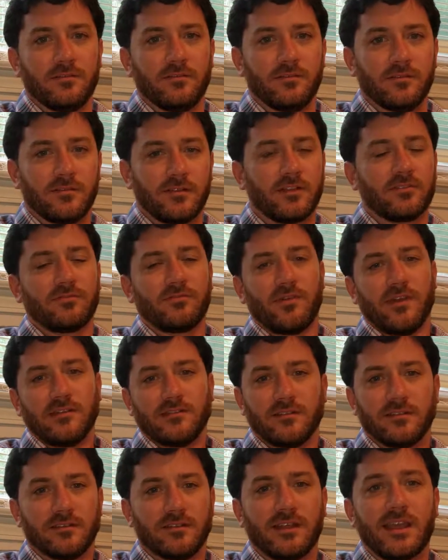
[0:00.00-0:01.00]
Let's face
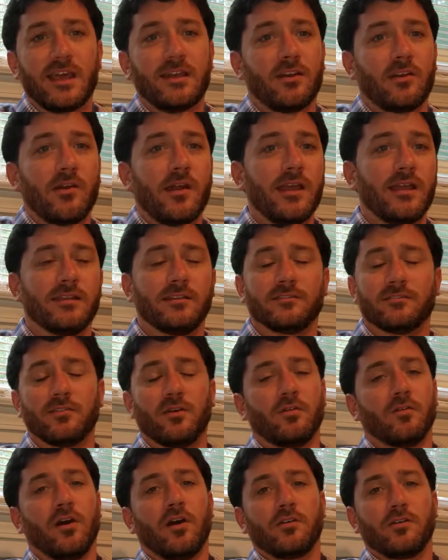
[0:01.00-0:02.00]
it, the NRA is no
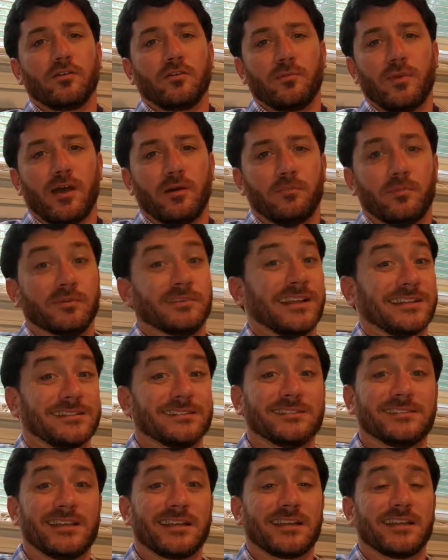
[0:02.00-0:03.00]
longer about protecting
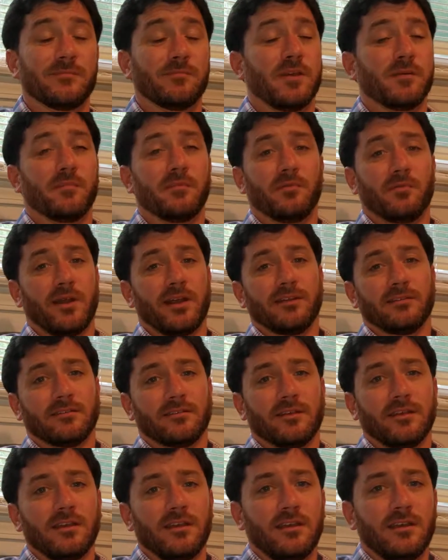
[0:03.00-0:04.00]
Second Amendment rights.
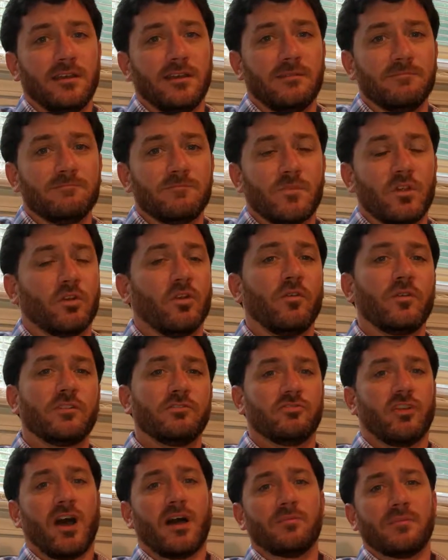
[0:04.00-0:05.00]
Their only
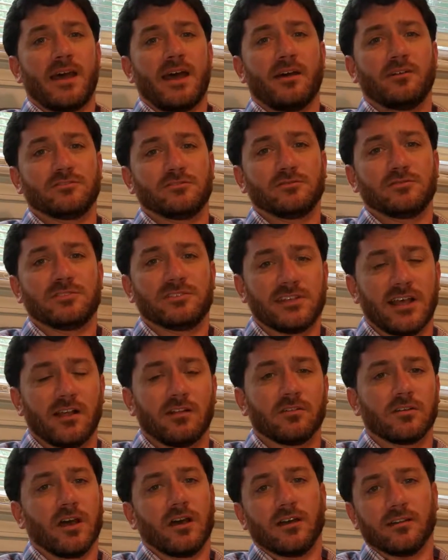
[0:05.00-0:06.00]
job now is to sell
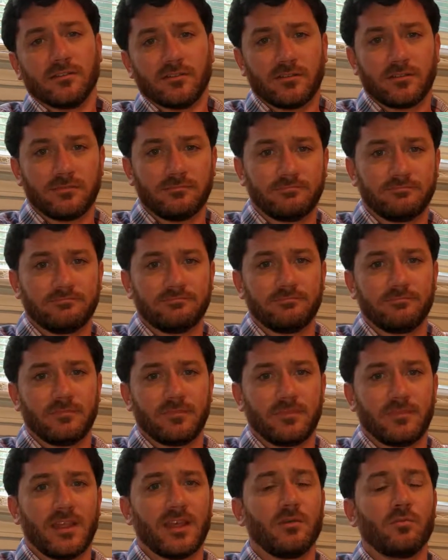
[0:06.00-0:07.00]
guns.
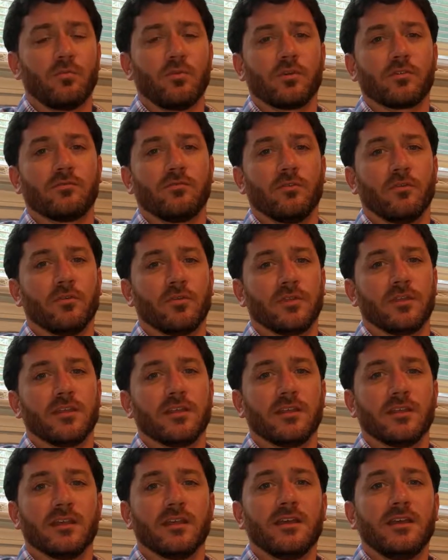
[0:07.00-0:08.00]
They work for
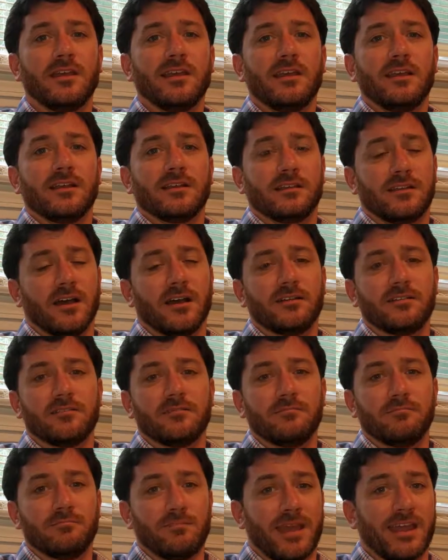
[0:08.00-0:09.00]
the gun
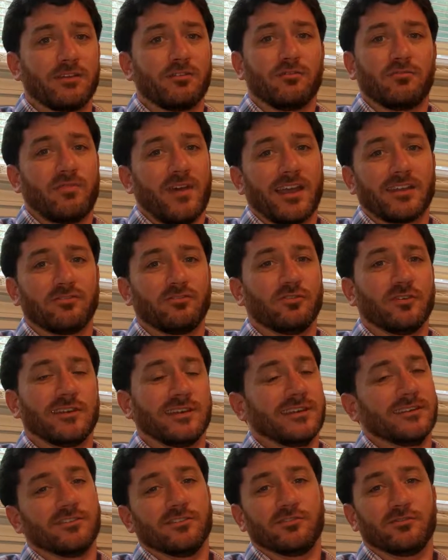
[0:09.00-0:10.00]
manufacturing
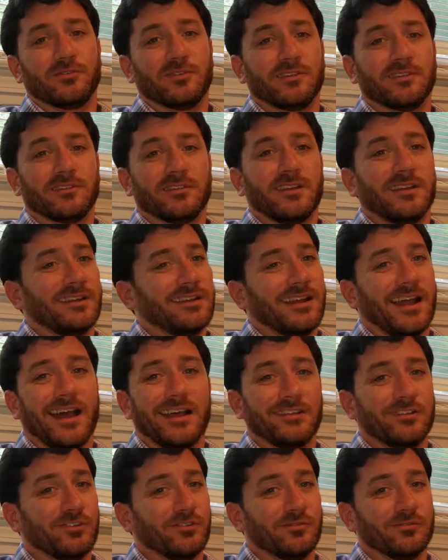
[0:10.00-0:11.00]
industries, not
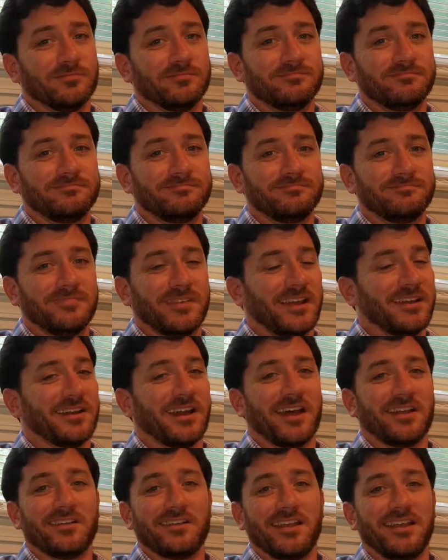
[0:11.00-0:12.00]
you, and
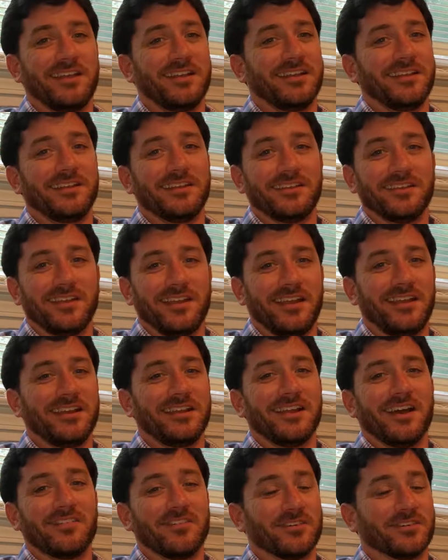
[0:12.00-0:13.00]
not
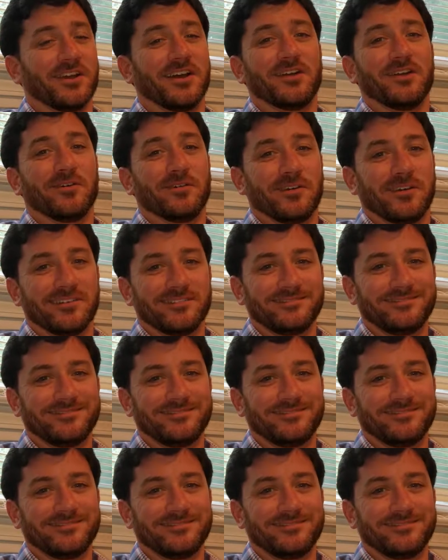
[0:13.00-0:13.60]
any other gun owner.